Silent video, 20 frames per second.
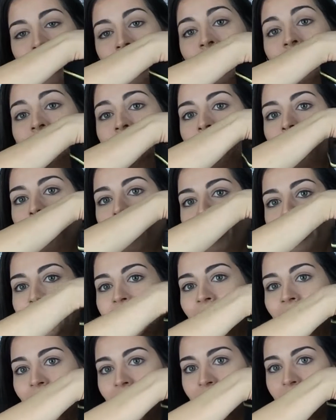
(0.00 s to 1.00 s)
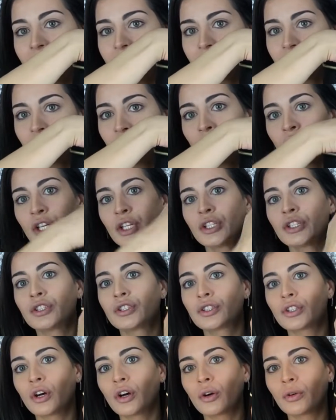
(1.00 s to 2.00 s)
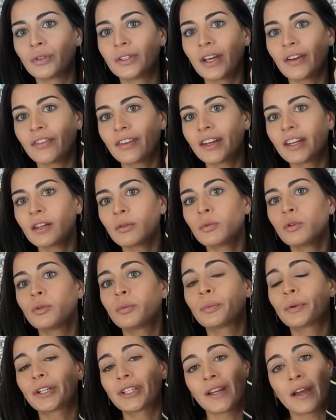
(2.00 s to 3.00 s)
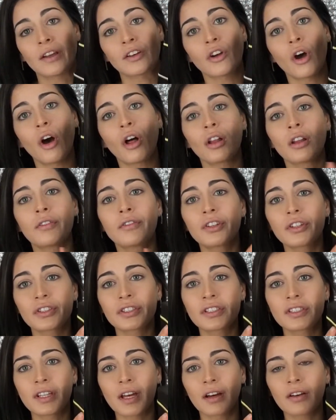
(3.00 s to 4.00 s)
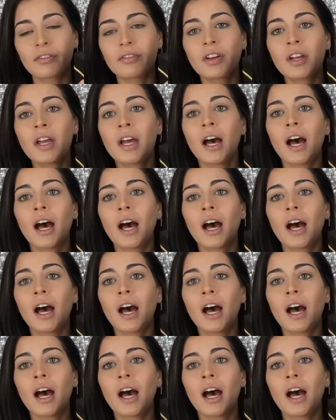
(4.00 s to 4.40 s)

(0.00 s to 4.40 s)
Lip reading: It's a hard case, so definitely will protect all of your stuff.